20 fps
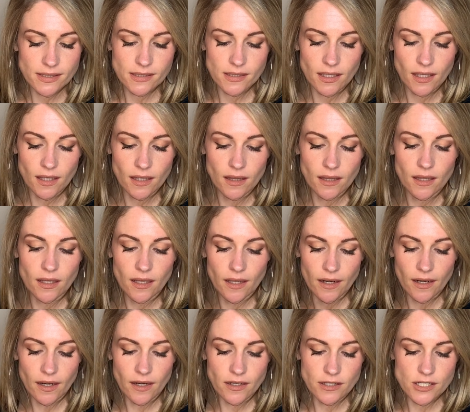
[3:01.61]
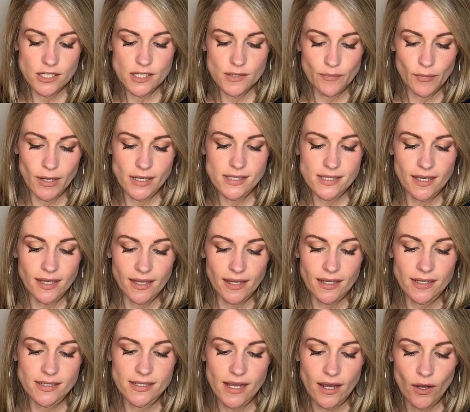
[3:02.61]
skin there, just pressing
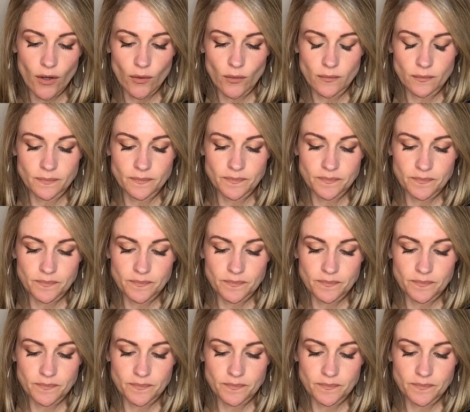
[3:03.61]
it down.